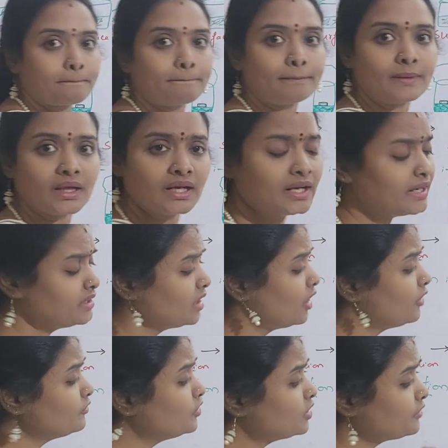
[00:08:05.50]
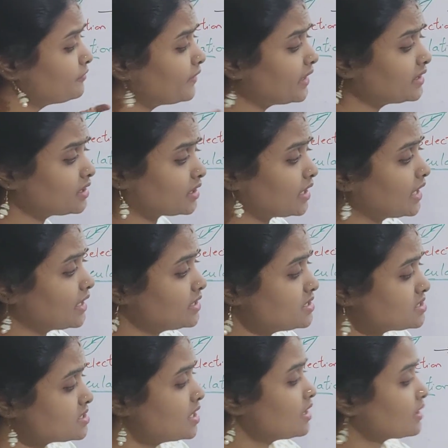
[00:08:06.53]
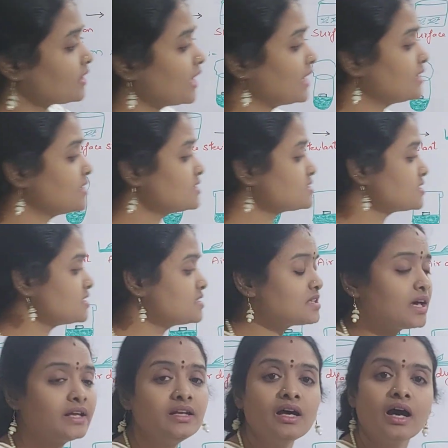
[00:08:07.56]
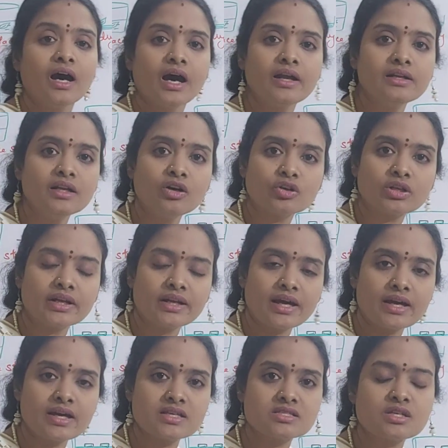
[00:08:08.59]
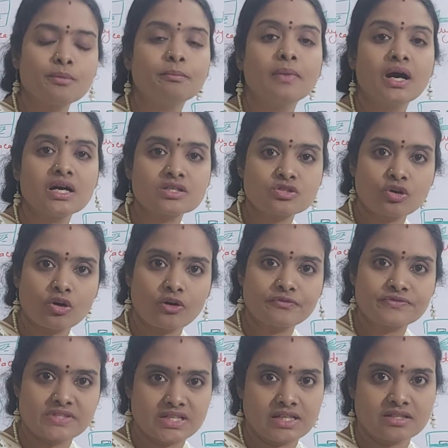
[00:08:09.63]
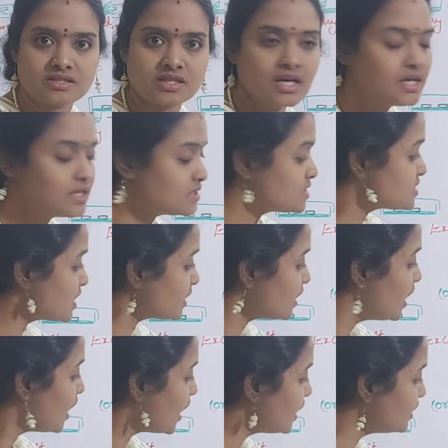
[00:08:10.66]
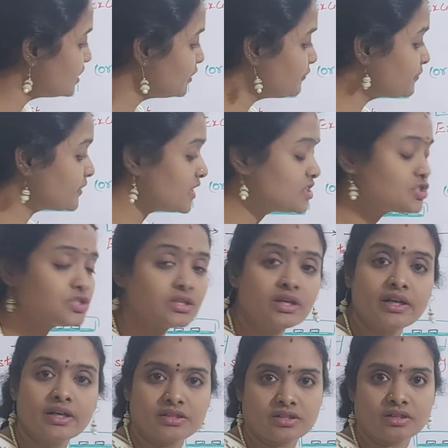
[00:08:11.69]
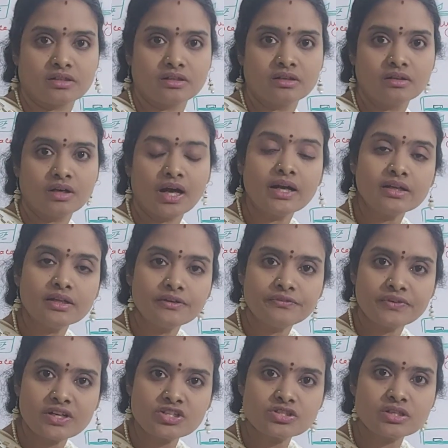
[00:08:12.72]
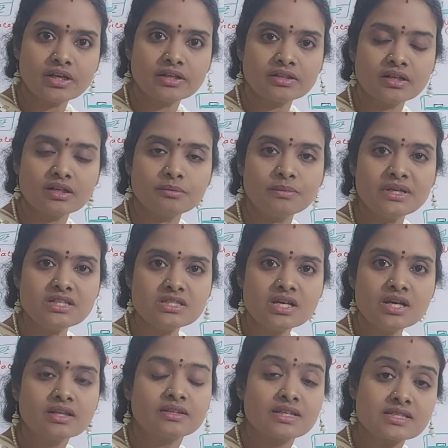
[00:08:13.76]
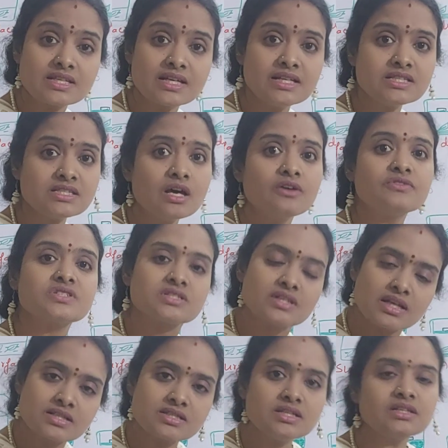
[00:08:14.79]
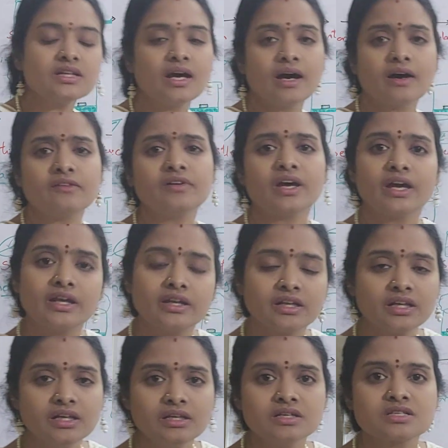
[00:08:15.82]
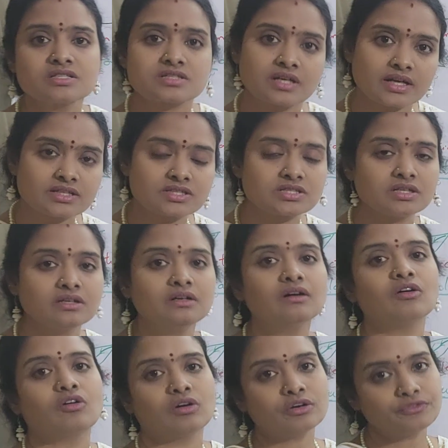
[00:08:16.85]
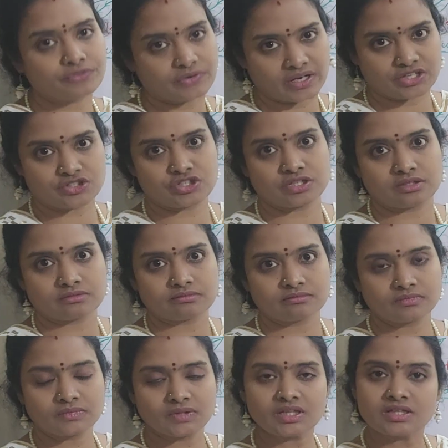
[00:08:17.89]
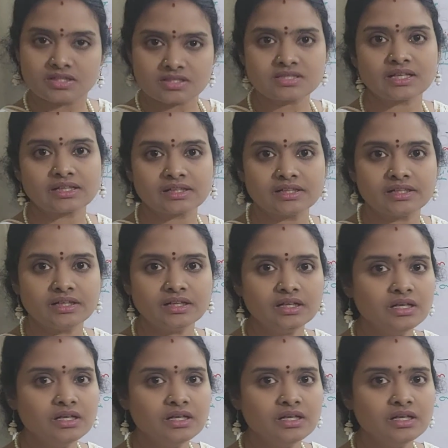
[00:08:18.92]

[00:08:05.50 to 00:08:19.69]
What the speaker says: Right? How you define the callus? Callus is an unorganized mass of cells. These are undifferentiated. Undifferentiated means the cells which doesn't have any structure or function. Is that clear?